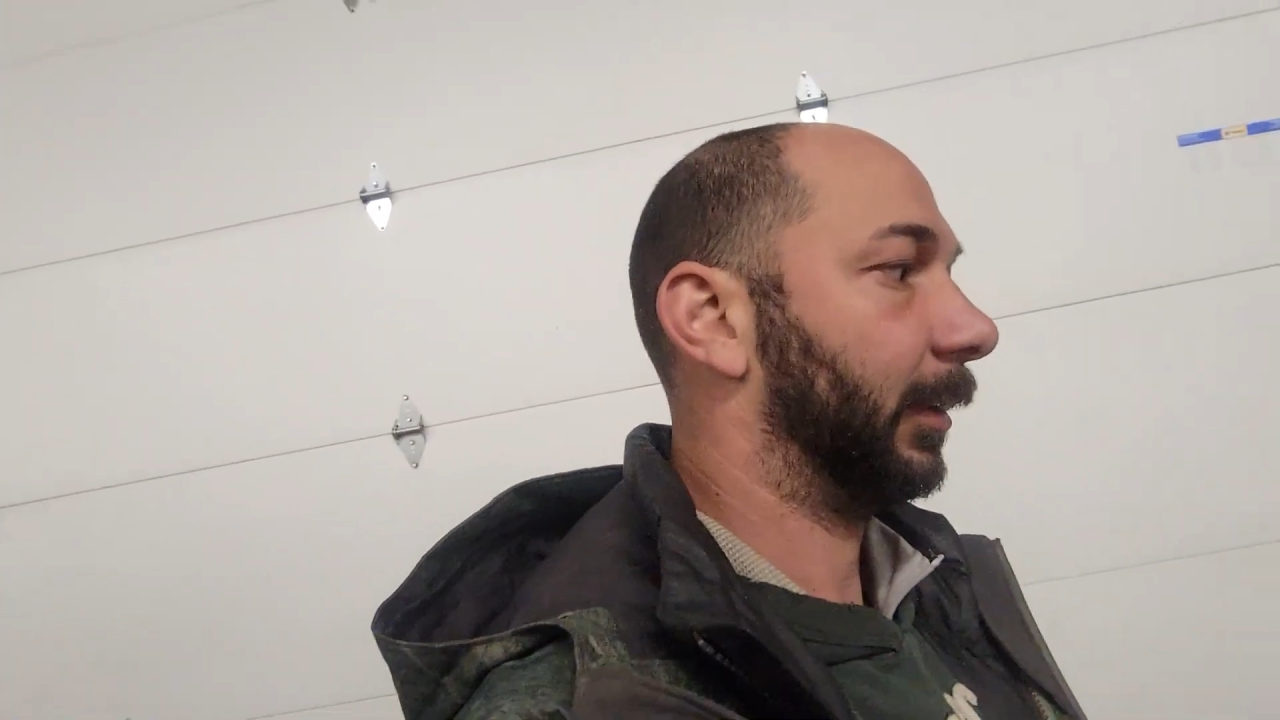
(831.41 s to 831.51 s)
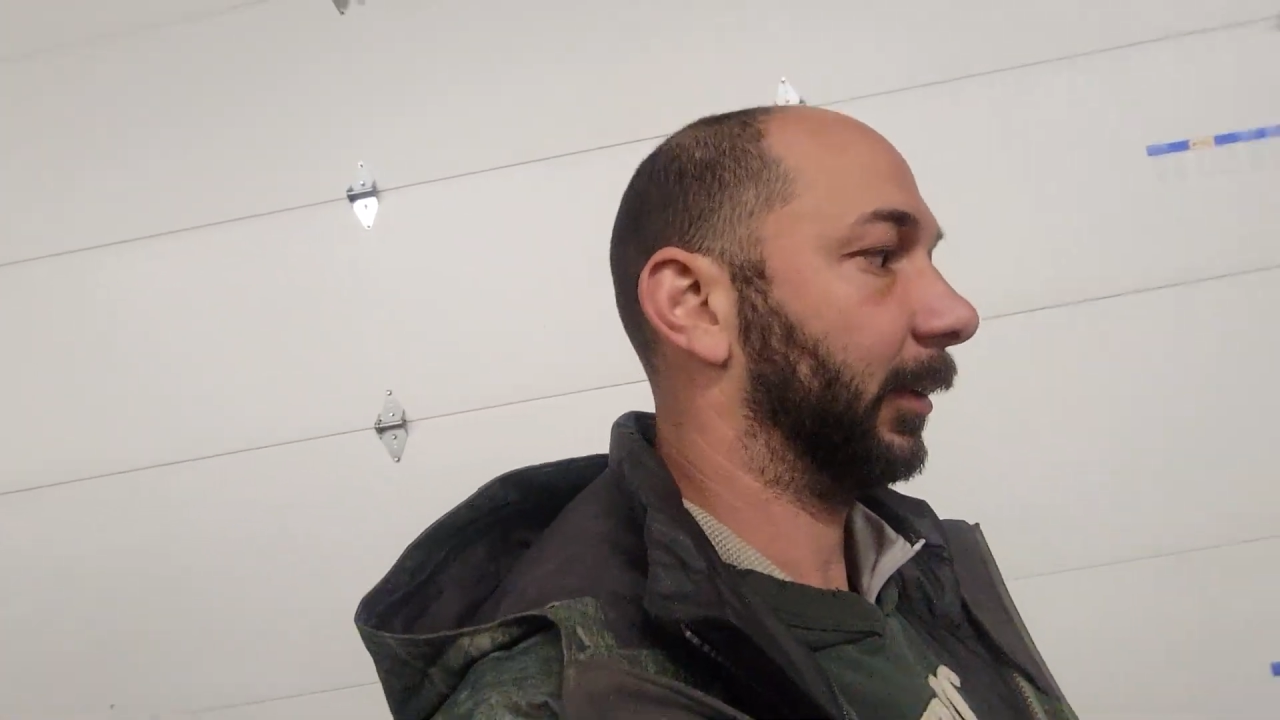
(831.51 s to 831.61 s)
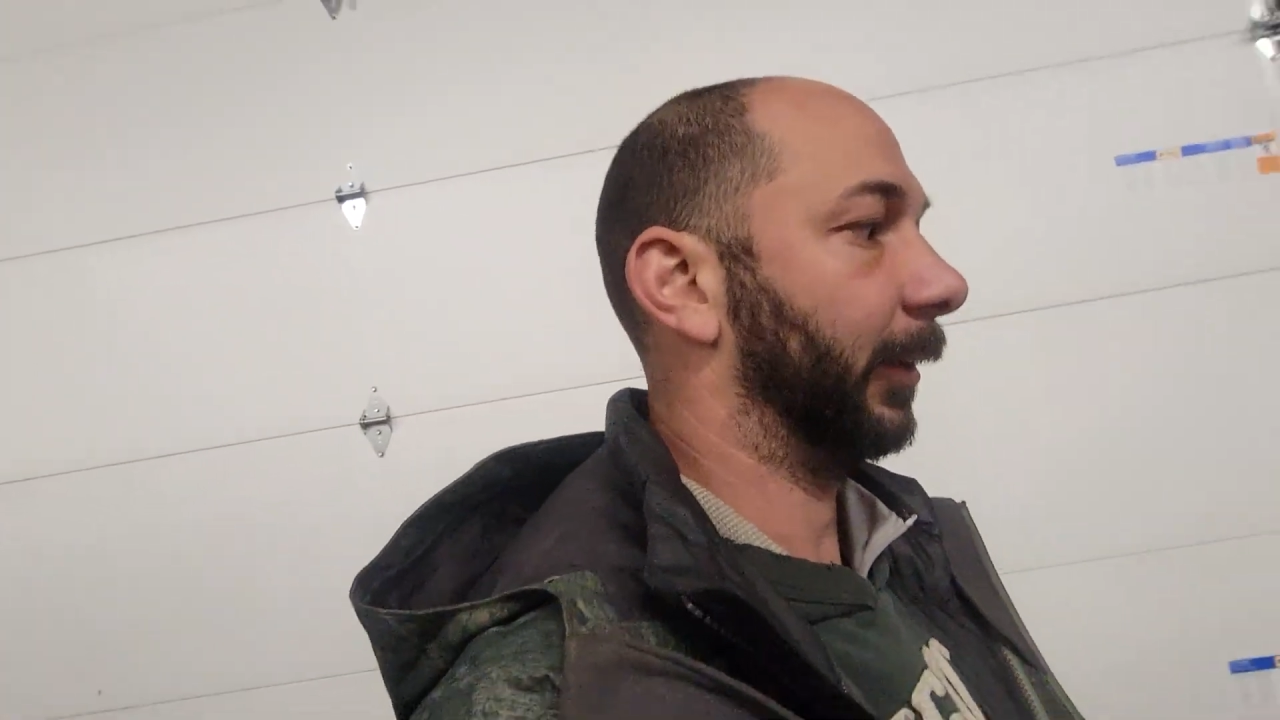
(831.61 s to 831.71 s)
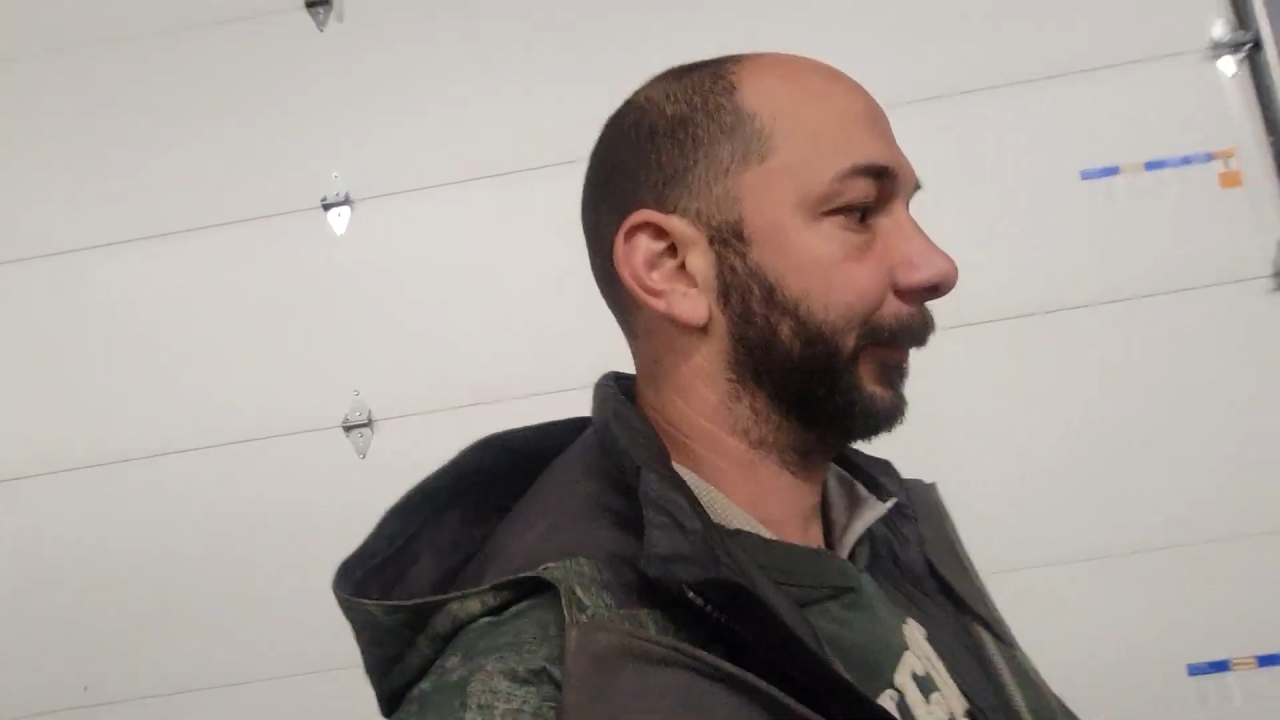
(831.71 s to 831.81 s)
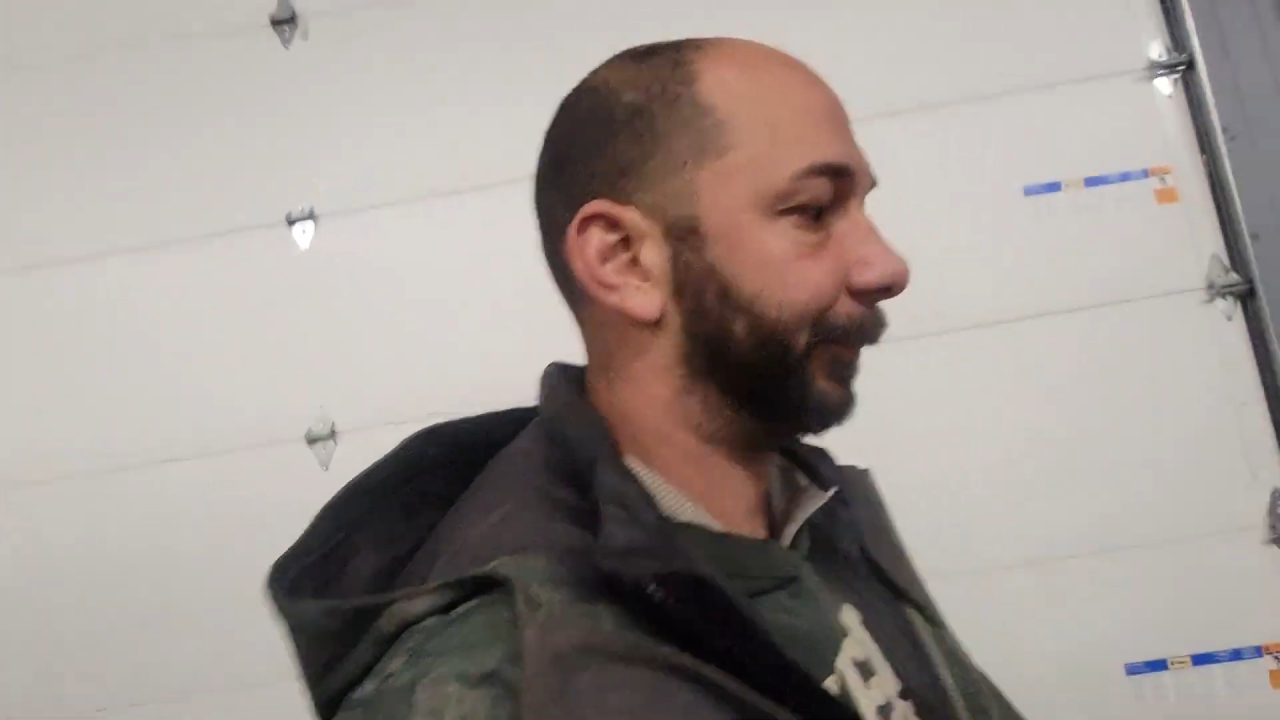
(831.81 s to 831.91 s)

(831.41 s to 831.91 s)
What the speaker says: So